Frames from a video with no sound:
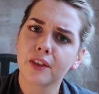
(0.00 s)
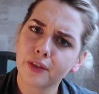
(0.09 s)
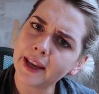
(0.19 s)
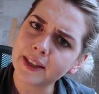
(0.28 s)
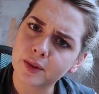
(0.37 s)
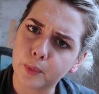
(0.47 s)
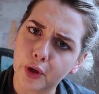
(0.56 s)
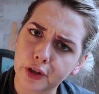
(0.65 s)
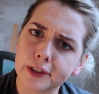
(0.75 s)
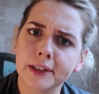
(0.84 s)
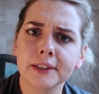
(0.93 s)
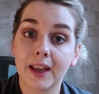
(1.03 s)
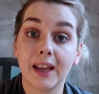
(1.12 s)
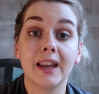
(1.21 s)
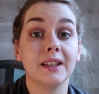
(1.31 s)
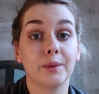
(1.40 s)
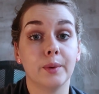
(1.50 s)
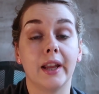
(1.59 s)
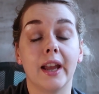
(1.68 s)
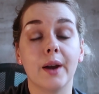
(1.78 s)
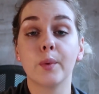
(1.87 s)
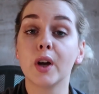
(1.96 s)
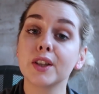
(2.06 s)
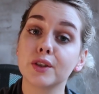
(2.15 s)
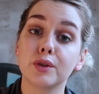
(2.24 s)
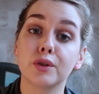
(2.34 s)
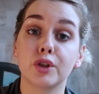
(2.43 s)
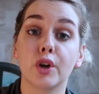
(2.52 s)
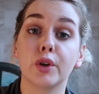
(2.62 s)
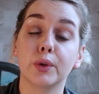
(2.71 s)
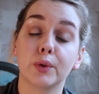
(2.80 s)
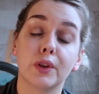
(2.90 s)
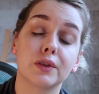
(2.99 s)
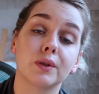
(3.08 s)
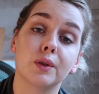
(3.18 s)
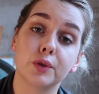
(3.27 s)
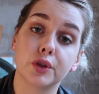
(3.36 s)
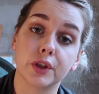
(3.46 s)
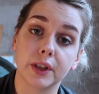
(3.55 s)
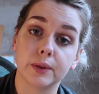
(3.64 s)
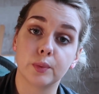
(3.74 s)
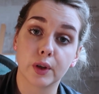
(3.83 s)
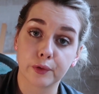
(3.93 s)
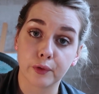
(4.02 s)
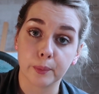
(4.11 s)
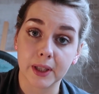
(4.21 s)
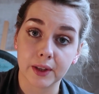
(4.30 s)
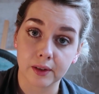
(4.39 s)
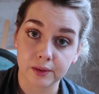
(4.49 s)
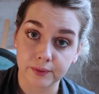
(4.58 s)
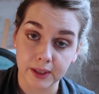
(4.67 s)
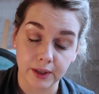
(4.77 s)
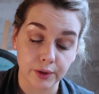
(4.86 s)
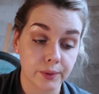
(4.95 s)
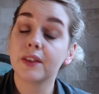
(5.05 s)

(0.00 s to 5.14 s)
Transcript: Thanks Merkel! Anyway, I wanted to show you the solution that worked for me in this video.